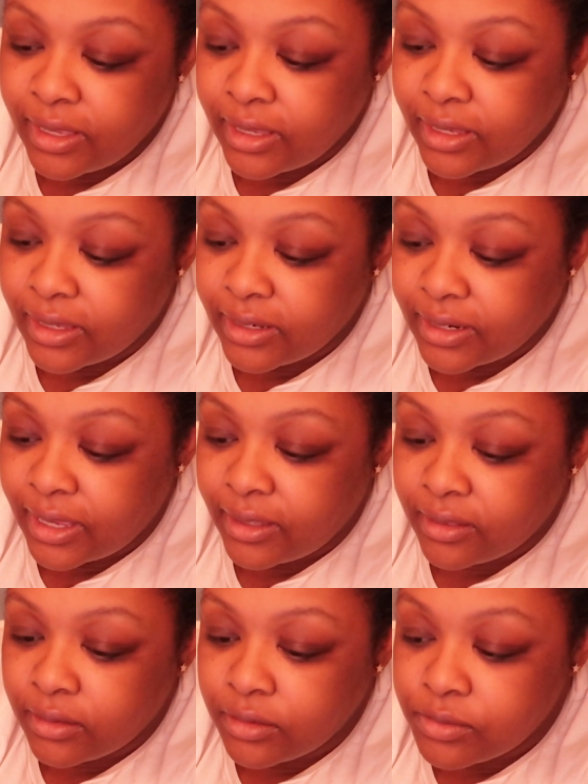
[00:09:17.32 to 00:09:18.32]
and I
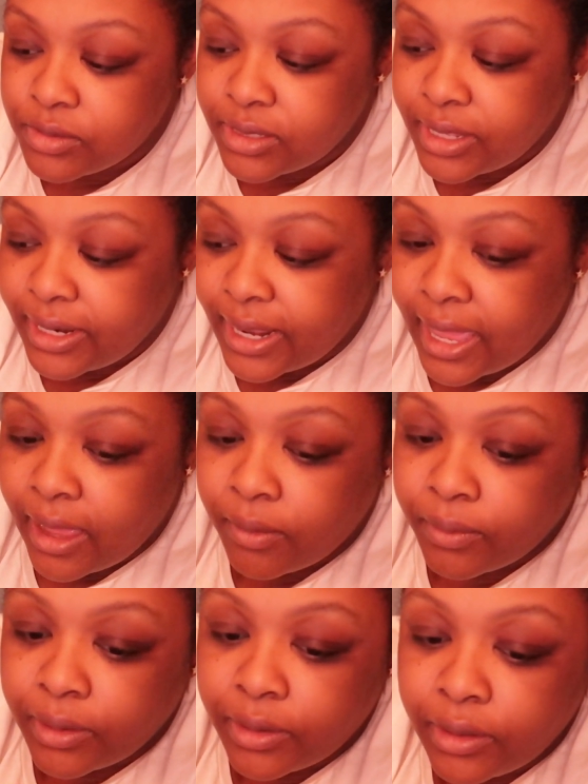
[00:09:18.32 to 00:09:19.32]
lose that
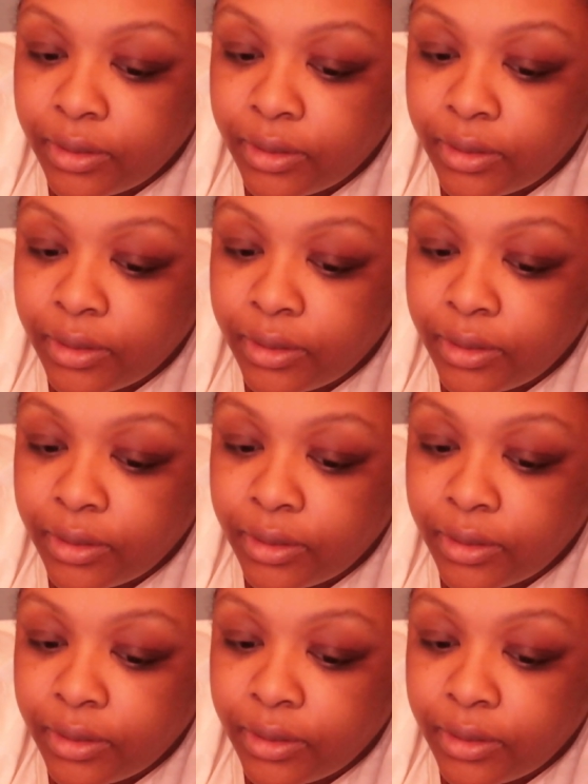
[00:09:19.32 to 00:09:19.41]
hour.